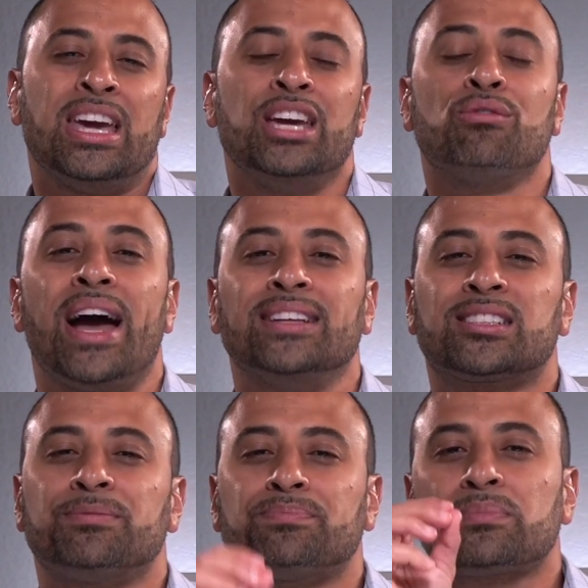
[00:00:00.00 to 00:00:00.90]
he
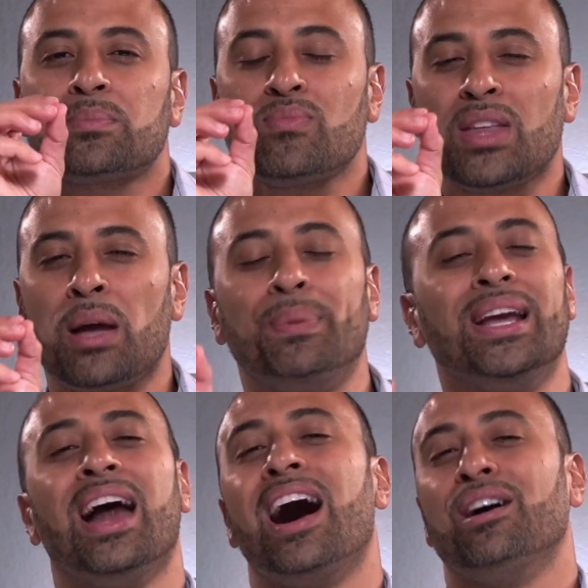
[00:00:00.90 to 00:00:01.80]
writes,
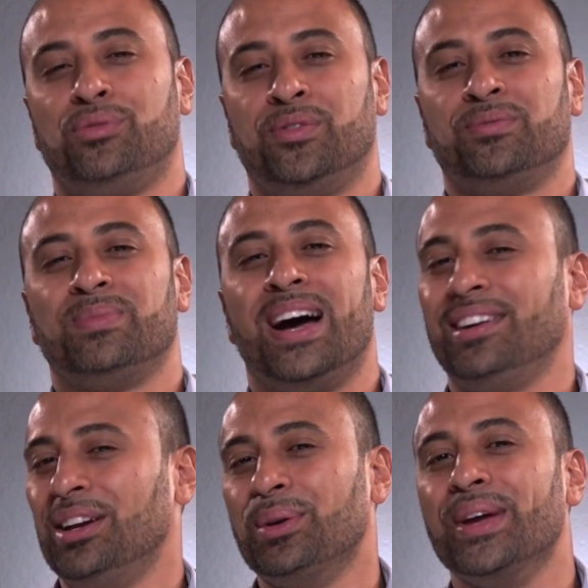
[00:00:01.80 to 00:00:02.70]
Beloved,
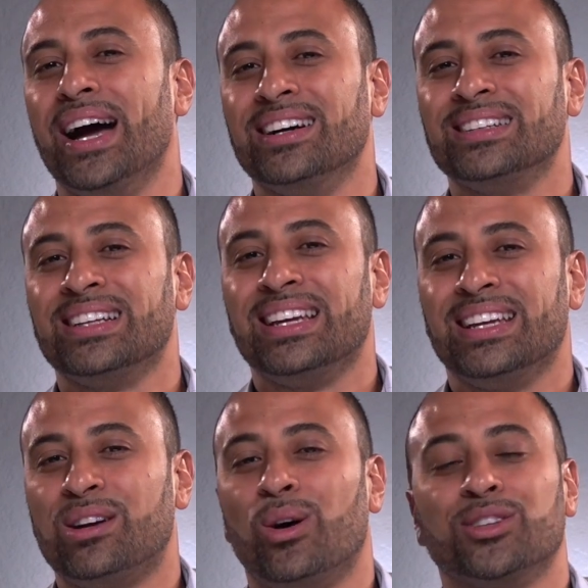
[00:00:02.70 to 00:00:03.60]
hallelujah.
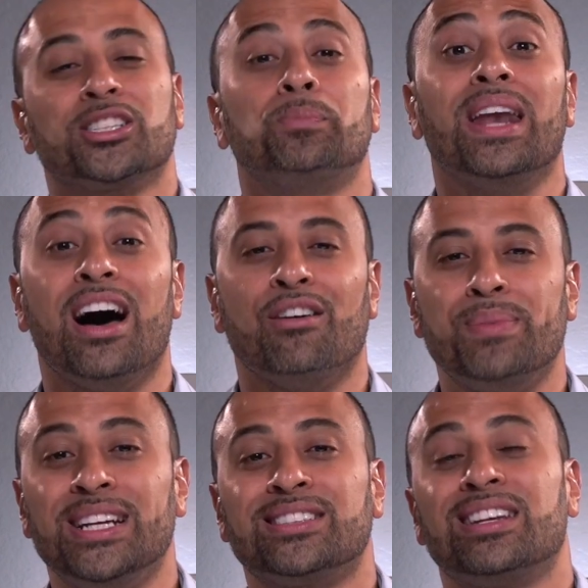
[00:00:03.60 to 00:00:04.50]
He calls us beloved,
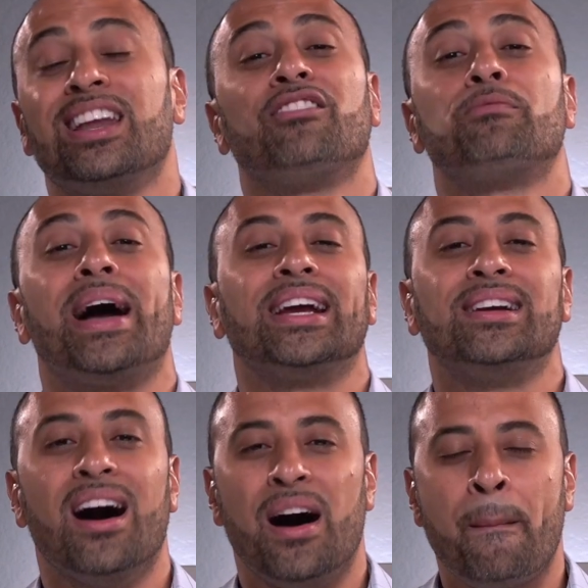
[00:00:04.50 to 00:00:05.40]
means loved by
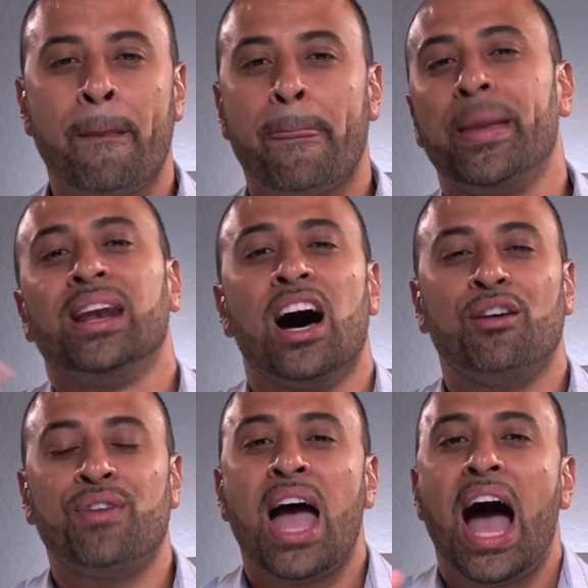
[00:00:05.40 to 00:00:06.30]
God.
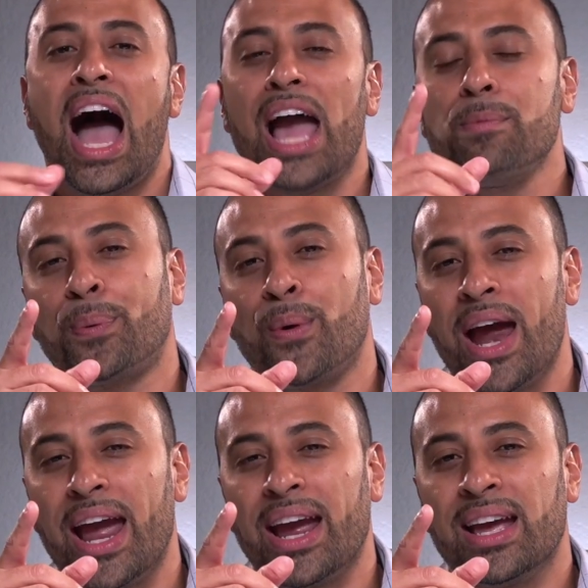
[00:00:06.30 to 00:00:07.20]
Beloved, I
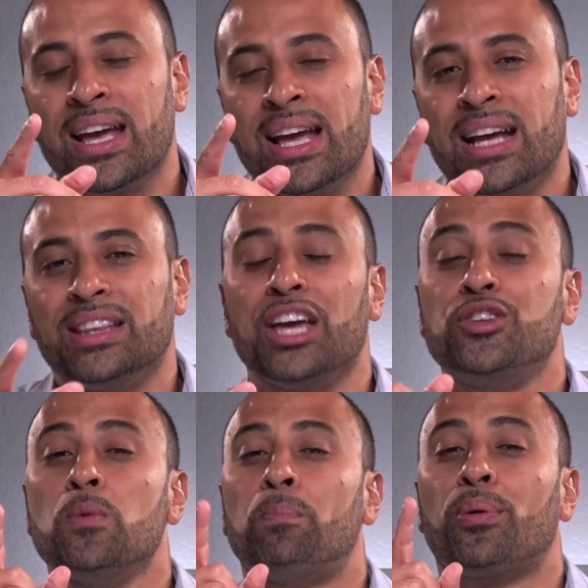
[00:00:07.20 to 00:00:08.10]
pray
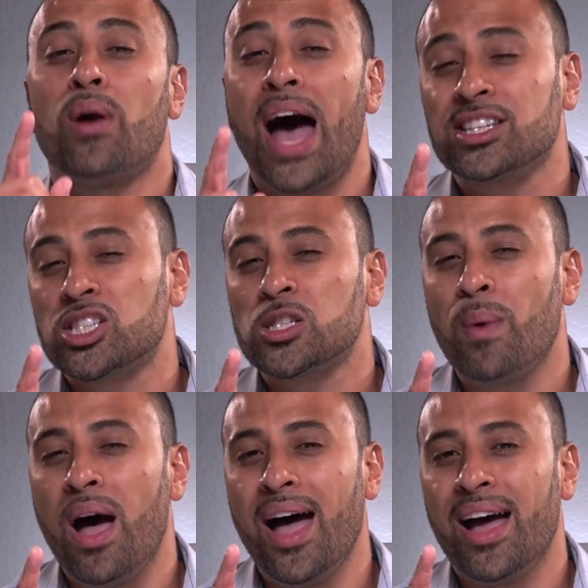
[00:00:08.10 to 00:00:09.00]
that you
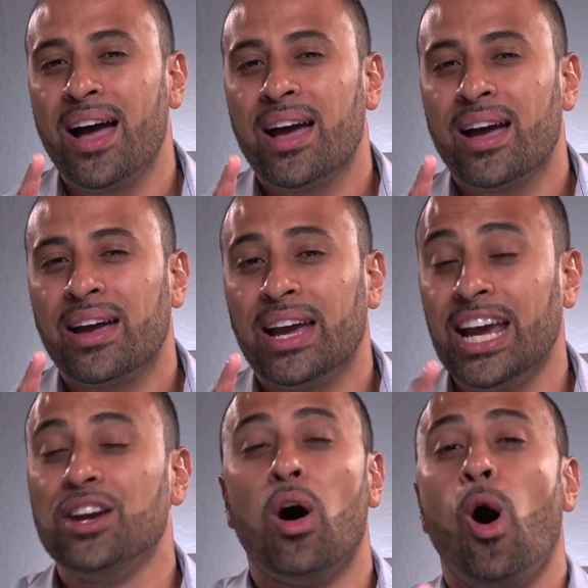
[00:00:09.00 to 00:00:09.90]
prosper
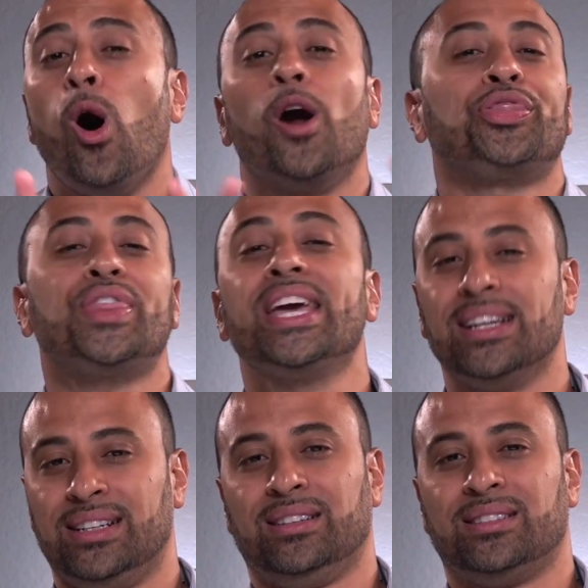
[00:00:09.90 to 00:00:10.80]
in all
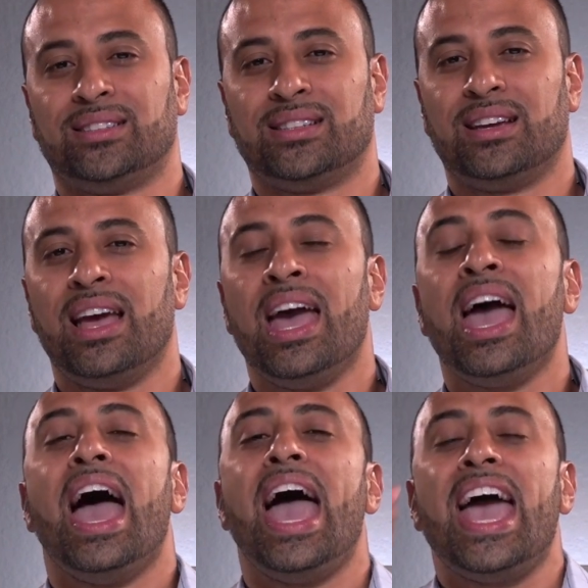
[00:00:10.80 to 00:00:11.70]
things
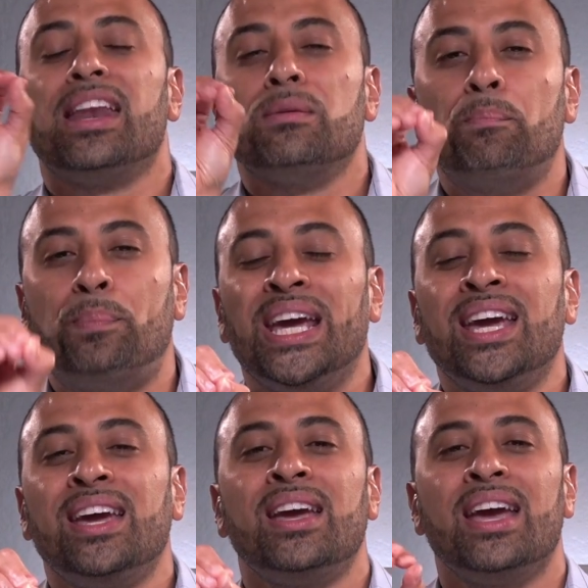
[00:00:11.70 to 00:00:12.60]
and
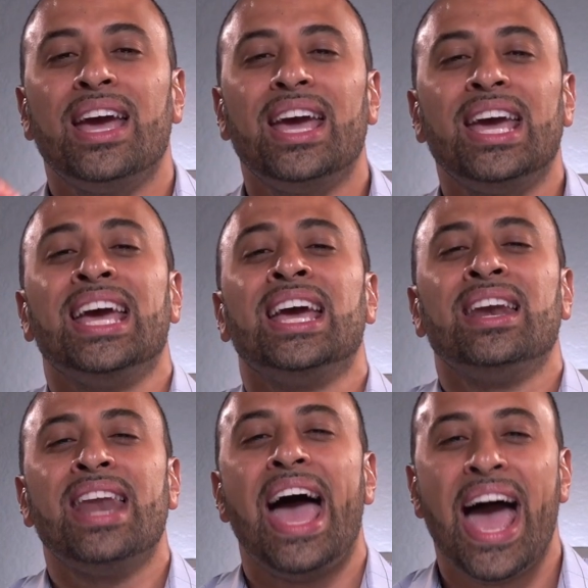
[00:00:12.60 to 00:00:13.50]
be
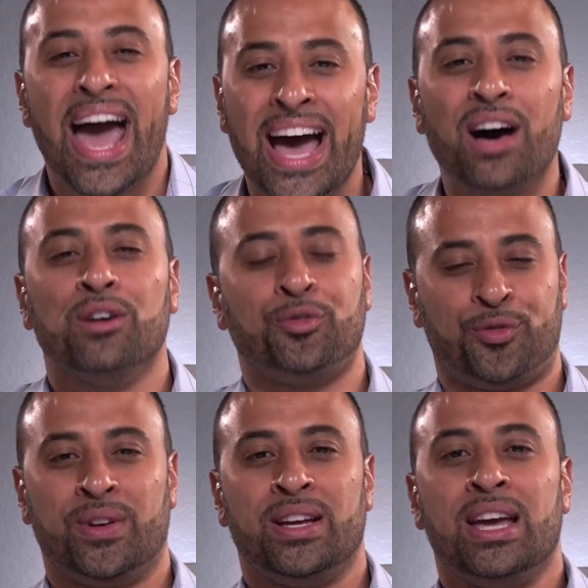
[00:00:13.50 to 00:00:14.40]
in health